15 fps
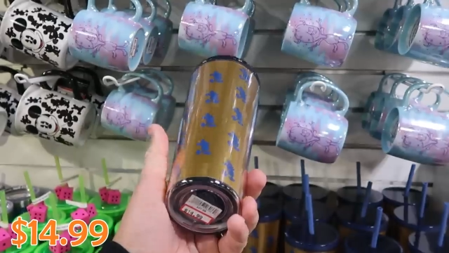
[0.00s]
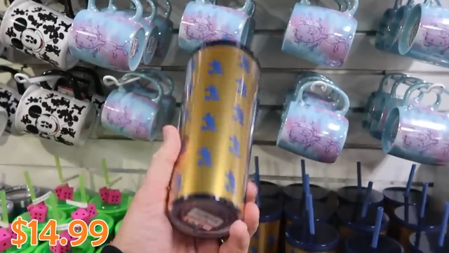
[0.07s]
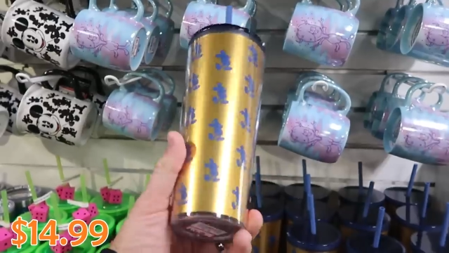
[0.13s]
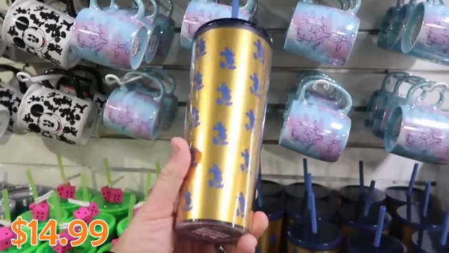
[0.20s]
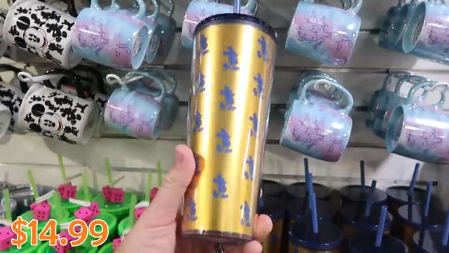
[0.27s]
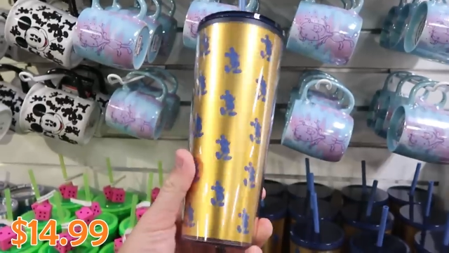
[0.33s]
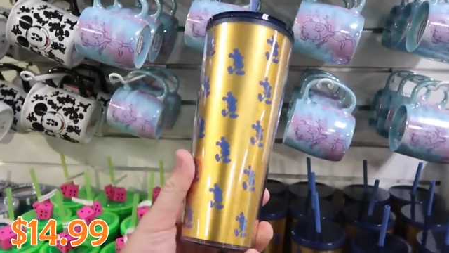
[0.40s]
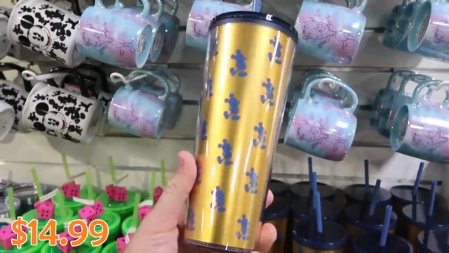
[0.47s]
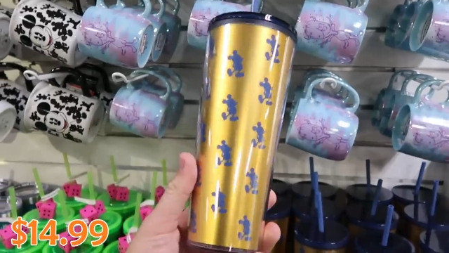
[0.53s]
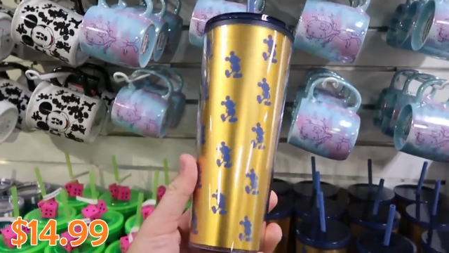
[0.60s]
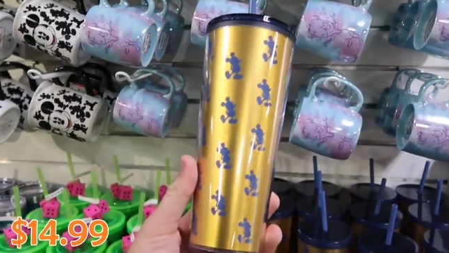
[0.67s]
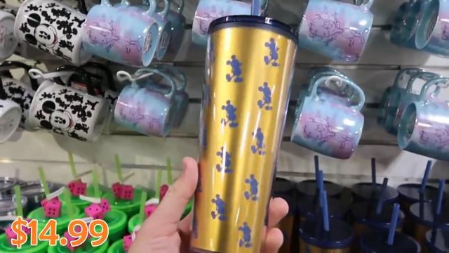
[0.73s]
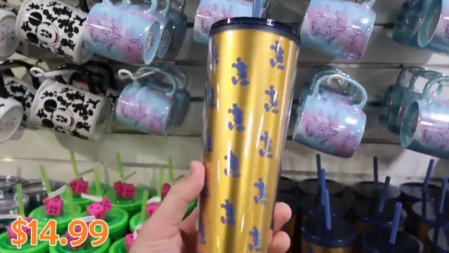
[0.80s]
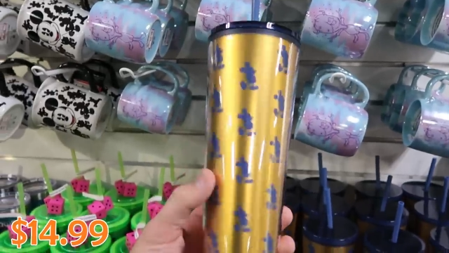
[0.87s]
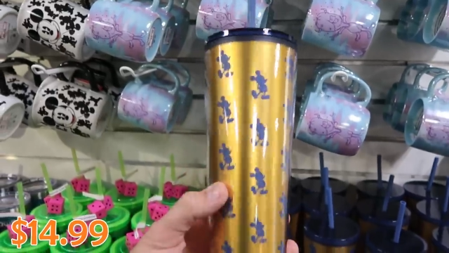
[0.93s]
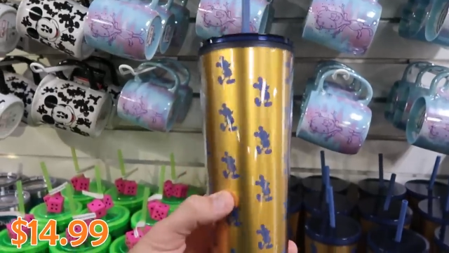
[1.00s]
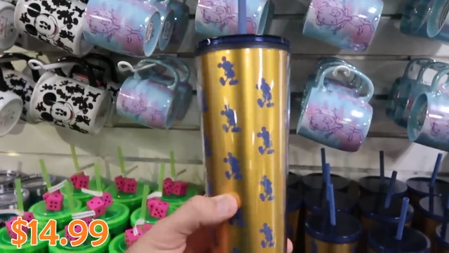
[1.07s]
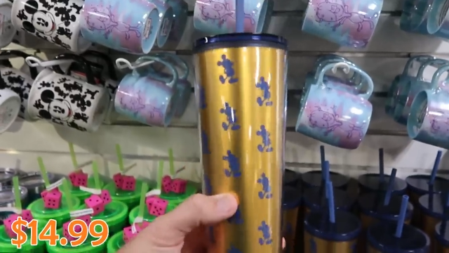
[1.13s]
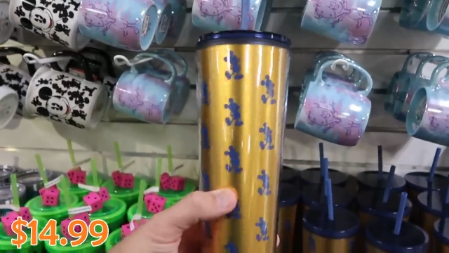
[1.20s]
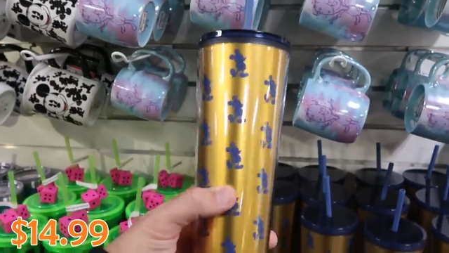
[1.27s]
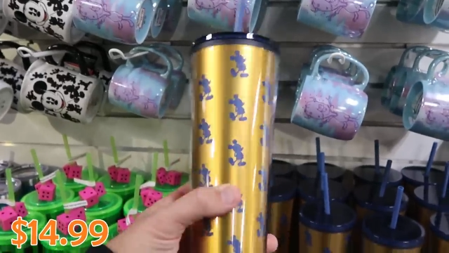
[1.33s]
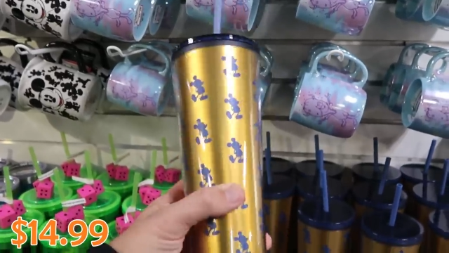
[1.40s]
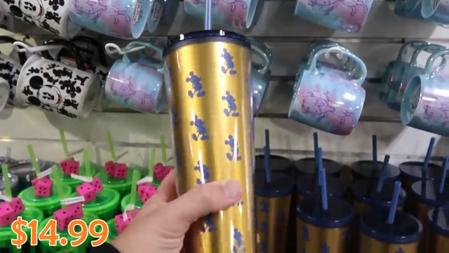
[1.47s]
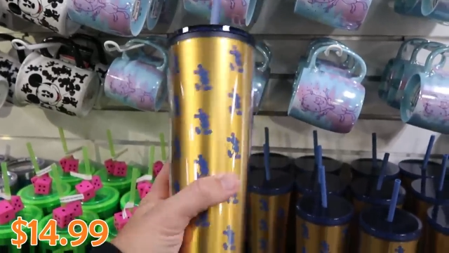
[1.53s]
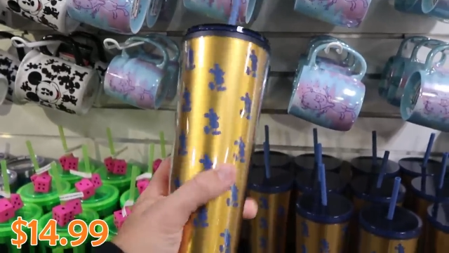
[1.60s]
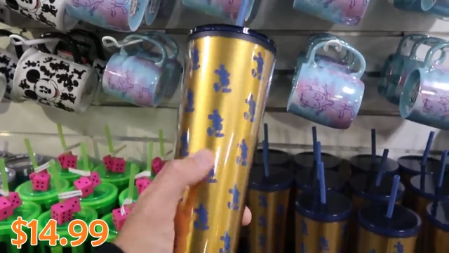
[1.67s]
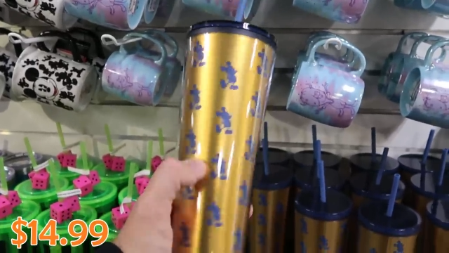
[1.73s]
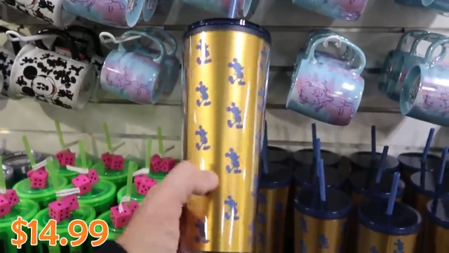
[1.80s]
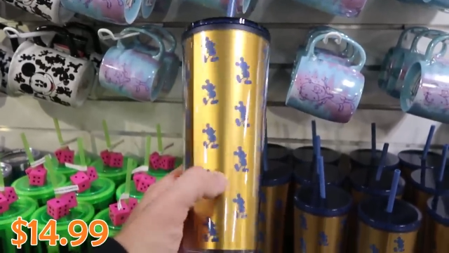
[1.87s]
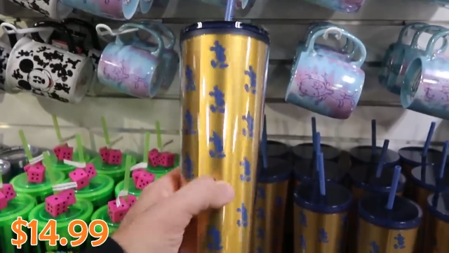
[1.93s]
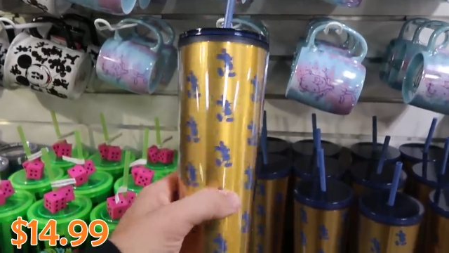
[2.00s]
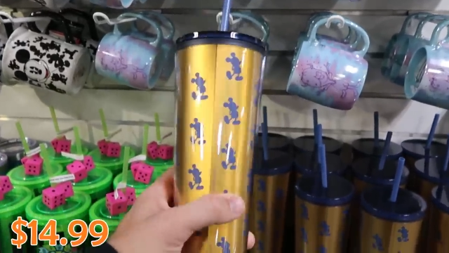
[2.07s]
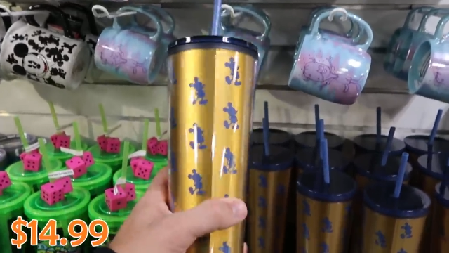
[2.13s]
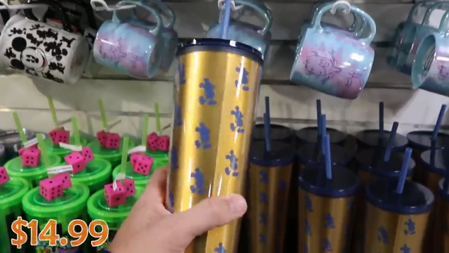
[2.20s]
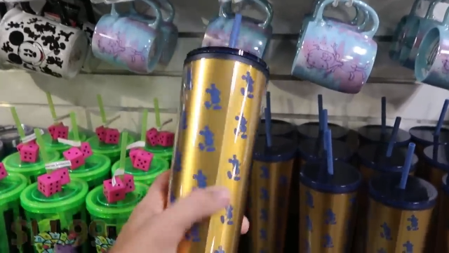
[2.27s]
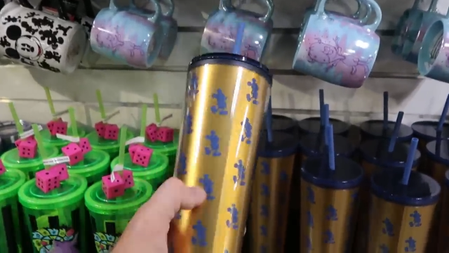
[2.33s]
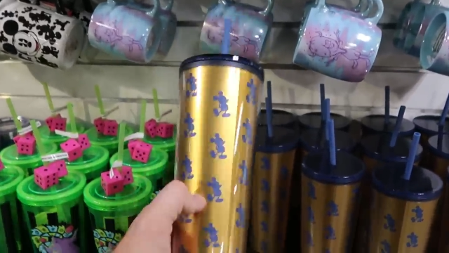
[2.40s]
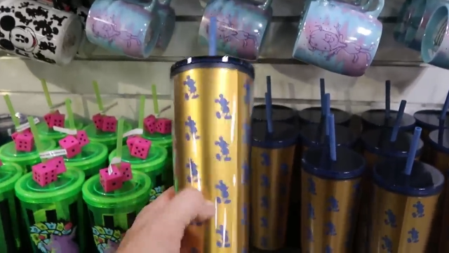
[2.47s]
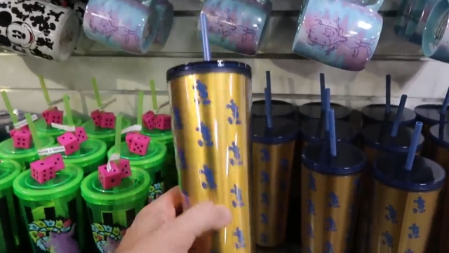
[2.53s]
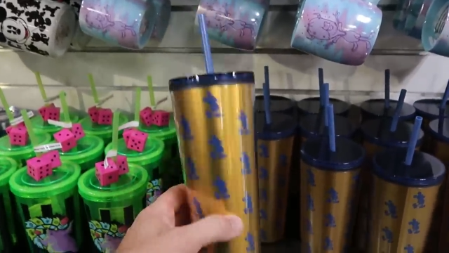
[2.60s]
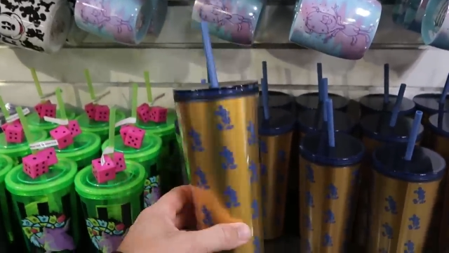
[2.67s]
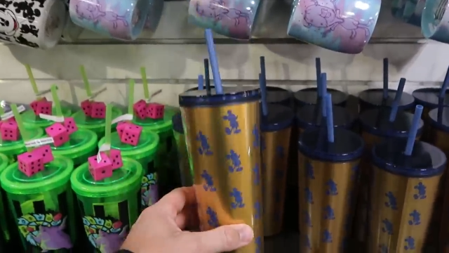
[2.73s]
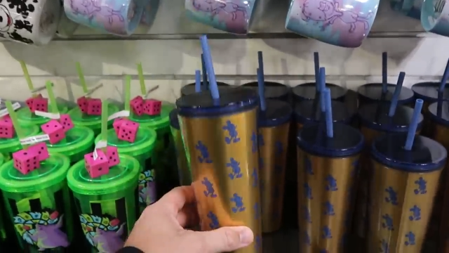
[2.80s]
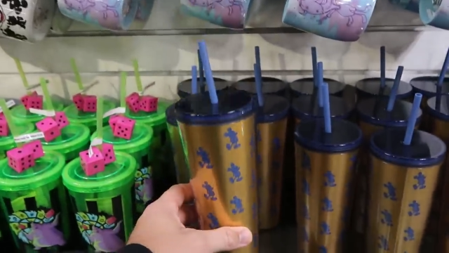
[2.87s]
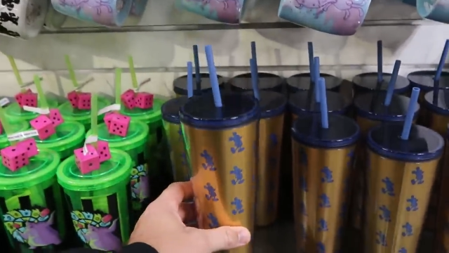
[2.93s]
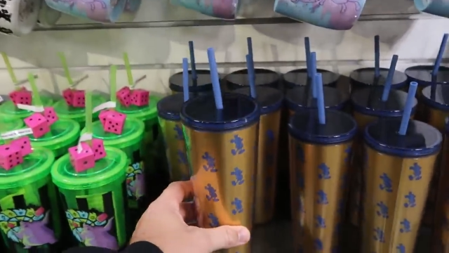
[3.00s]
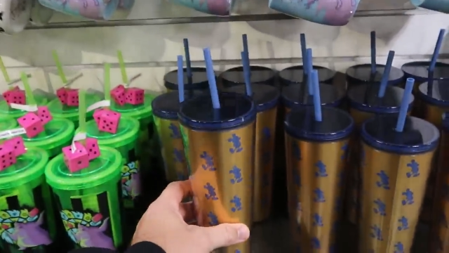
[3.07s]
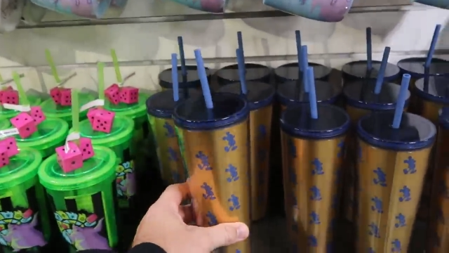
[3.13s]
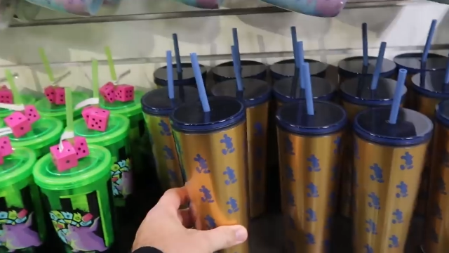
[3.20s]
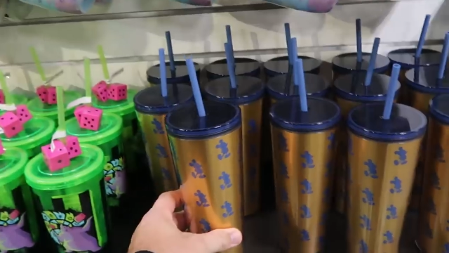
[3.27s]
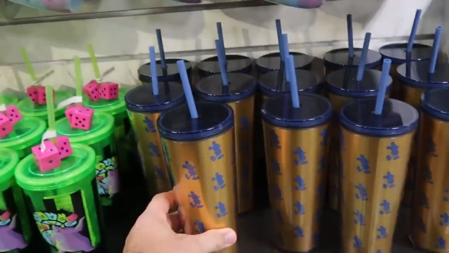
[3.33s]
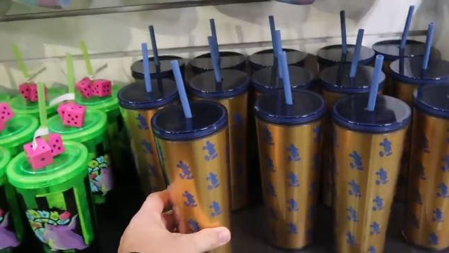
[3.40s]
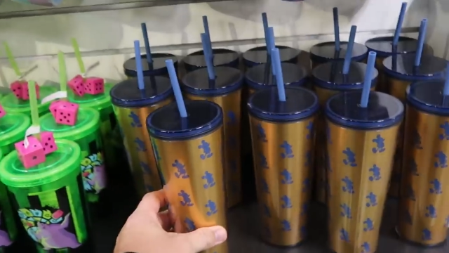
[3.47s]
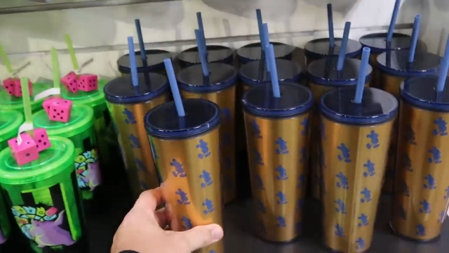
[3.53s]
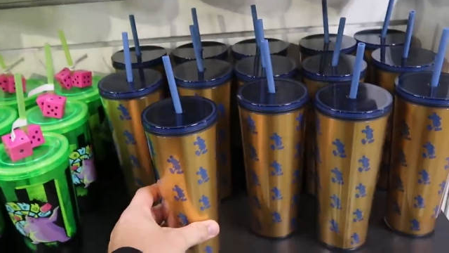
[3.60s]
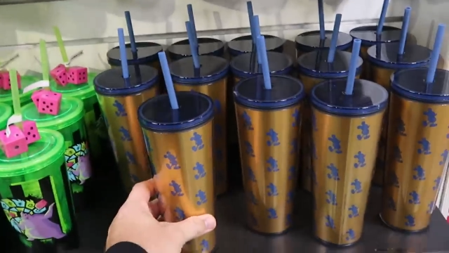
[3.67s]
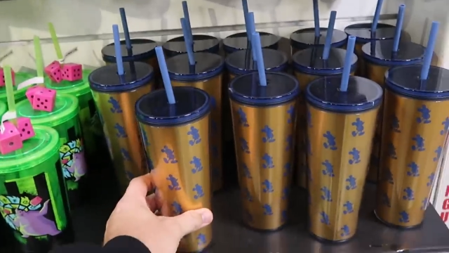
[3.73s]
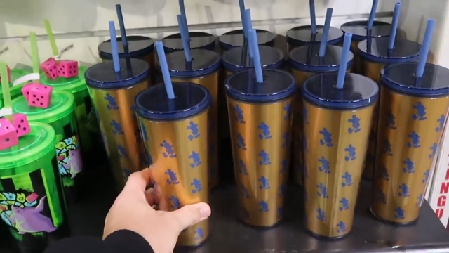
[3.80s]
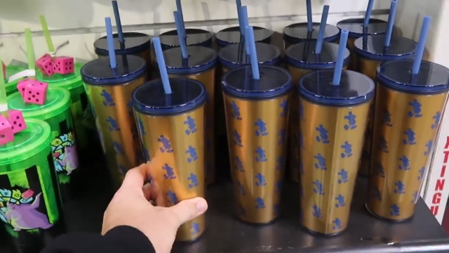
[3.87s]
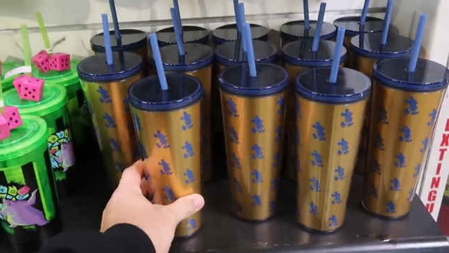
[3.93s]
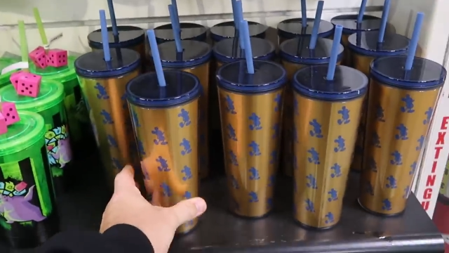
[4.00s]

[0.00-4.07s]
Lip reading: [unreadable: no face in view]